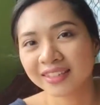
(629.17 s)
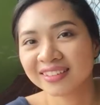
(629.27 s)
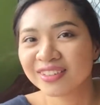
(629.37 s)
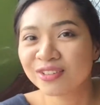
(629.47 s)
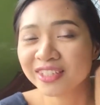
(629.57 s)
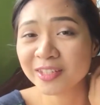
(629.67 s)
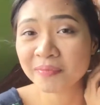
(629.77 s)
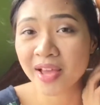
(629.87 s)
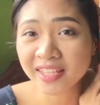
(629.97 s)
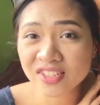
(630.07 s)
and look at the
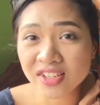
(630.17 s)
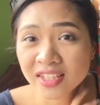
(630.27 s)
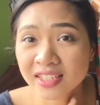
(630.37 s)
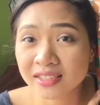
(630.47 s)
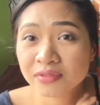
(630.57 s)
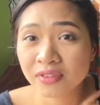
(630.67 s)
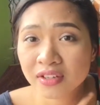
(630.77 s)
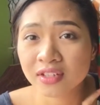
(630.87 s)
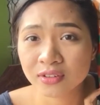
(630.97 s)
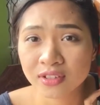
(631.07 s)
packaging. It's
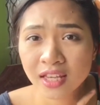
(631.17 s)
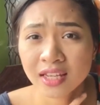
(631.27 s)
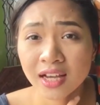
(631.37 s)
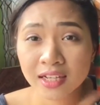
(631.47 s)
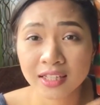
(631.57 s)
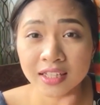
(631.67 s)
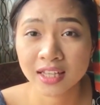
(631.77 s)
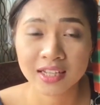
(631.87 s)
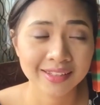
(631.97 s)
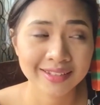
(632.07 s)
very good and ang ganda
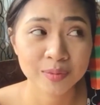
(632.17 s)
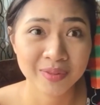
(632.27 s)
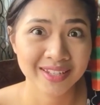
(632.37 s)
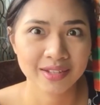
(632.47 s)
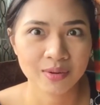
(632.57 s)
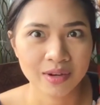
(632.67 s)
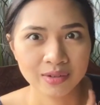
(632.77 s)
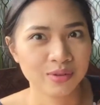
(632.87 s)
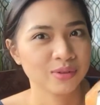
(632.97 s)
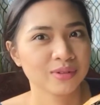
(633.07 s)
niyang i-display sa
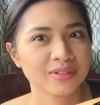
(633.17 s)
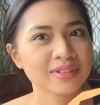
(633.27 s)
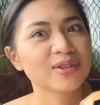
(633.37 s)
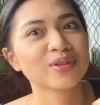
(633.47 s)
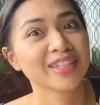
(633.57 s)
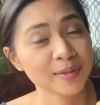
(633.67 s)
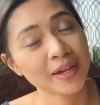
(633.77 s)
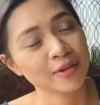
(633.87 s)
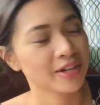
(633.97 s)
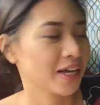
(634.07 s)
kwarto. So,
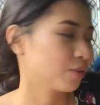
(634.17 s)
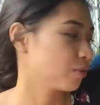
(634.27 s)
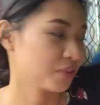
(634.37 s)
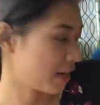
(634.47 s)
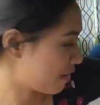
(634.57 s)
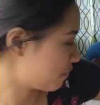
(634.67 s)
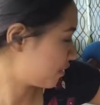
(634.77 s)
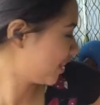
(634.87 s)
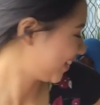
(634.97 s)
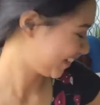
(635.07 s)
i-display ko na lang to
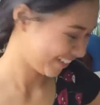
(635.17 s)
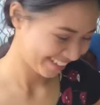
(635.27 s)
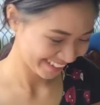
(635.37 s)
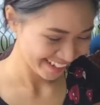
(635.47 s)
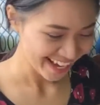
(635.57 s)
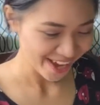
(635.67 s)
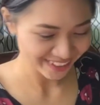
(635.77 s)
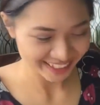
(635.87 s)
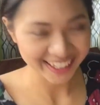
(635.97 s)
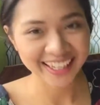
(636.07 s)
forever.
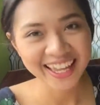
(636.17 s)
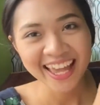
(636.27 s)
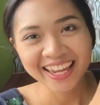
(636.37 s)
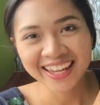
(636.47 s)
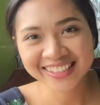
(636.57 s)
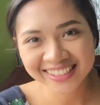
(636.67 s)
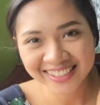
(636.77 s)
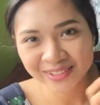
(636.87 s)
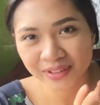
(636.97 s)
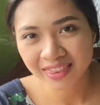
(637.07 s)
Just kidding. Next is
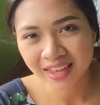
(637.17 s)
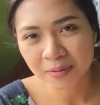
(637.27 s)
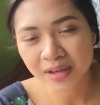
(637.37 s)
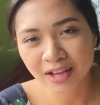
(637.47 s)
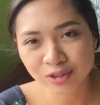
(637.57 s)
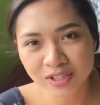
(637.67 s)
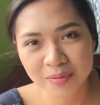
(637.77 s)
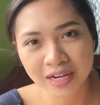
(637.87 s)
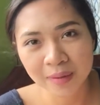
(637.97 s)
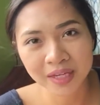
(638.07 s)
this one, Dove. Actually,
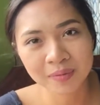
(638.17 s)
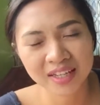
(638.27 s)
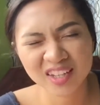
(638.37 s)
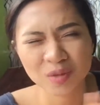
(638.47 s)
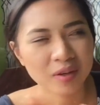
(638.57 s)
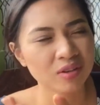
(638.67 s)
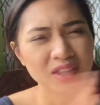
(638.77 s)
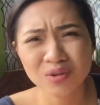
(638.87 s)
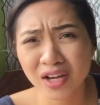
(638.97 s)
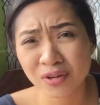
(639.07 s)
marami kaming ganito pero
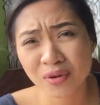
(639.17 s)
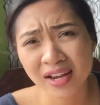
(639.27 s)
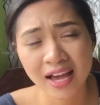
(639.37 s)
hindi ko na kinuha